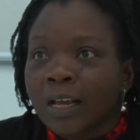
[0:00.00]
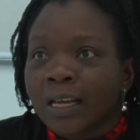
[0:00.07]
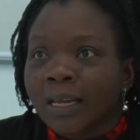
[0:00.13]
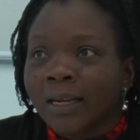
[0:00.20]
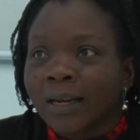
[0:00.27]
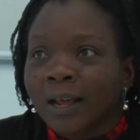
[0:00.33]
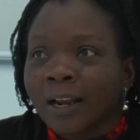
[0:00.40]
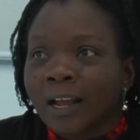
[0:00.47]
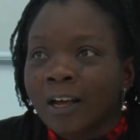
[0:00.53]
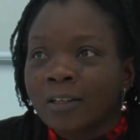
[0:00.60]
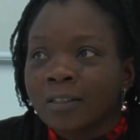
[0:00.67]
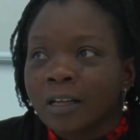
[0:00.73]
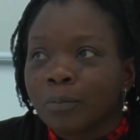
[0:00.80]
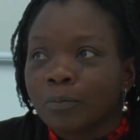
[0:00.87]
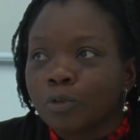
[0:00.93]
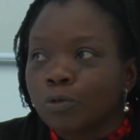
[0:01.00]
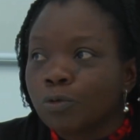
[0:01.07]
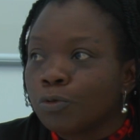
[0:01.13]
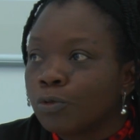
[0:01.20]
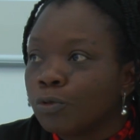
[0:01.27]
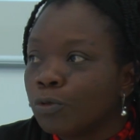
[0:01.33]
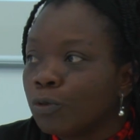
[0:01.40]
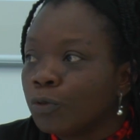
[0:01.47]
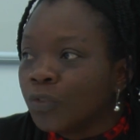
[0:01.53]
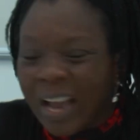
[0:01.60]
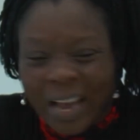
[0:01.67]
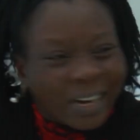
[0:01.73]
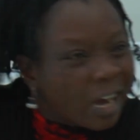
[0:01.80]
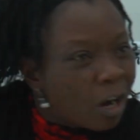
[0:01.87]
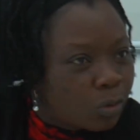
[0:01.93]
like it allows them to do
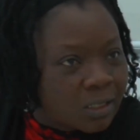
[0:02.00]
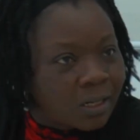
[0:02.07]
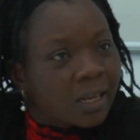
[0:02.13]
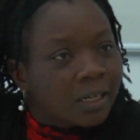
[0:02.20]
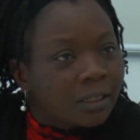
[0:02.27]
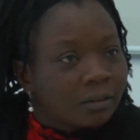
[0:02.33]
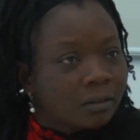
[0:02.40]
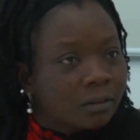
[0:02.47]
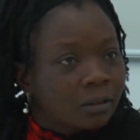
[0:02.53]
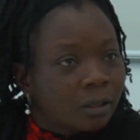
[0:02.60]
an outline